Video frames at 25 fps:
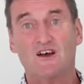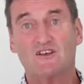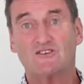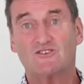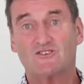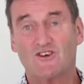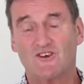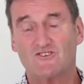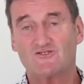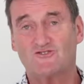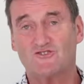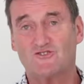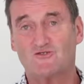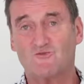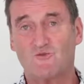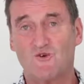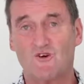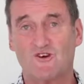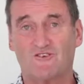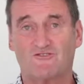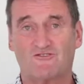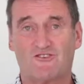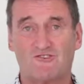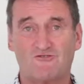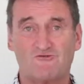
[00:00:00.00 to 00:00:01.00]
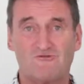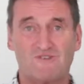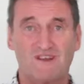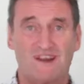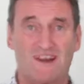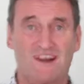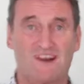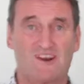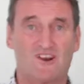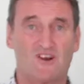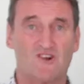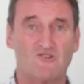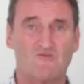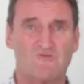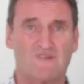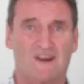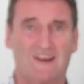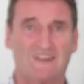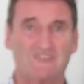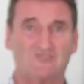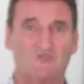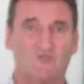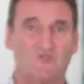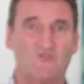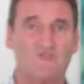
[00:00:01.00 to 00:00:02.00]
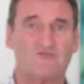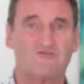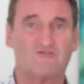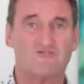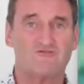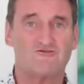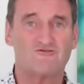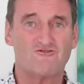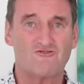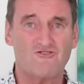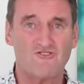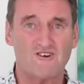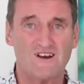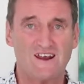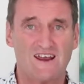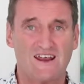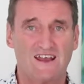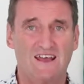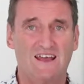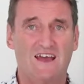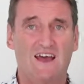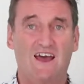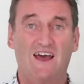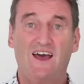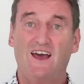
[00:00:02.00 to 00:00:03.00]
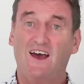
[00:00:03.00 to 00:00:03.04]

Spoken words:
don't do work for really low rates or for free,